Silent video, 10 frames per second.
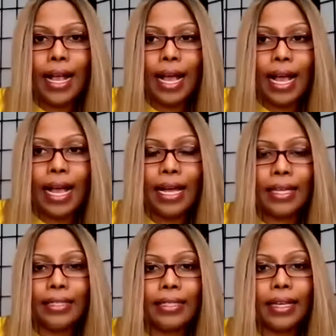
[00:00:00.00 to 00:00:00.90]

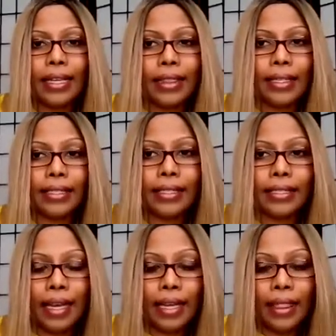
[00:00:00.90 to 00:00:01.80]
And the
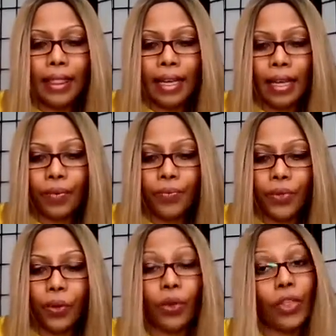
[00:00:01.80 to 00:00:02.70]
second thing,
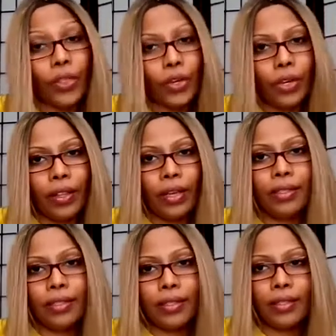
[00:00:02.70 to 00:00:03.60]
or the third thing,
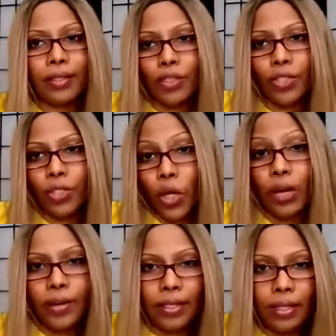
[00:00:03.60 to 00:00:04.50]
since it's genre
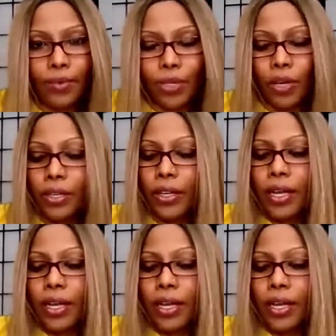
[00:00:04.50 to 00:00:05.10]
and subgenre,